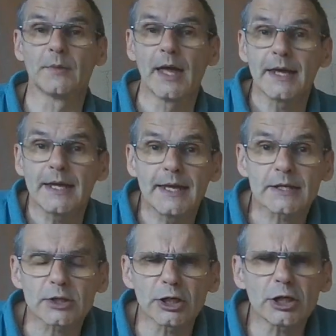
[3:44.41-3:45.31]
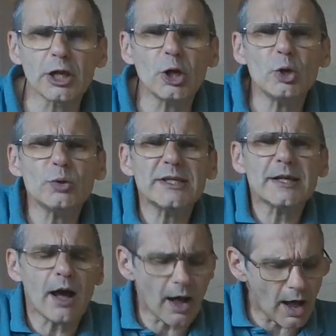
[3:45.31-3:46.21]
He is loaded
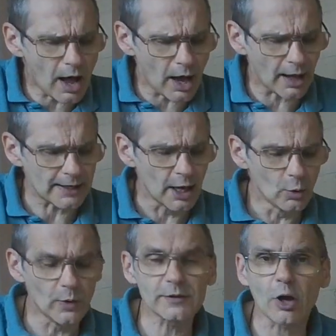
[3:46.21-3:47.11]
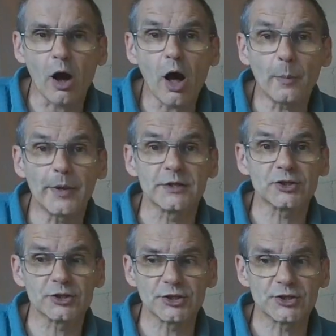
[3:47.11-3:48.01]
high with carpets
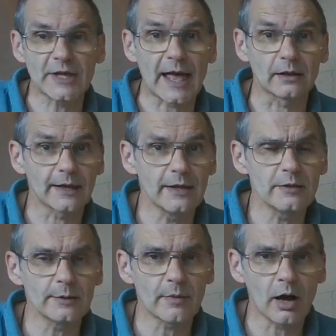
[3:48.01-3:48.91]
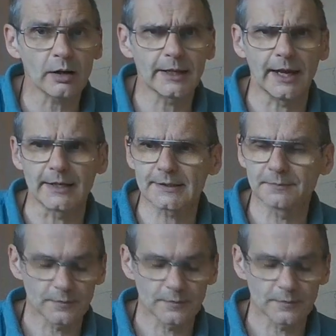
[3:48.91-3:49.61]
to sell in the market.